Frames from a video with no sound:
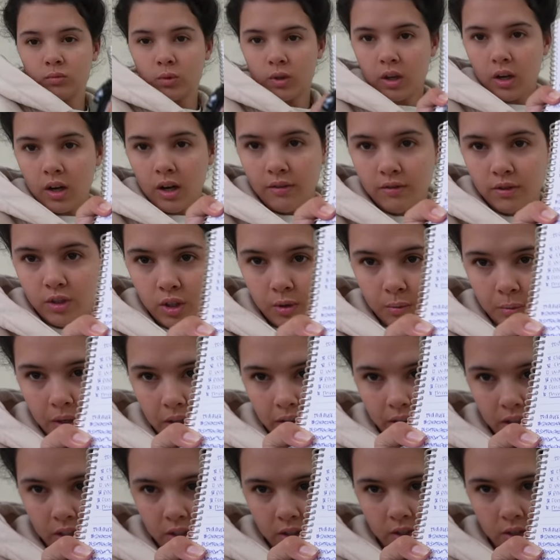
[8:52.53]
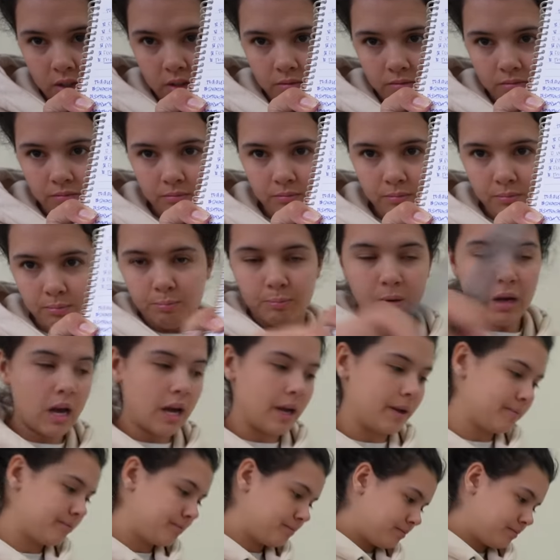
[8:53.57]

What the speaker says: We don't have too many things, but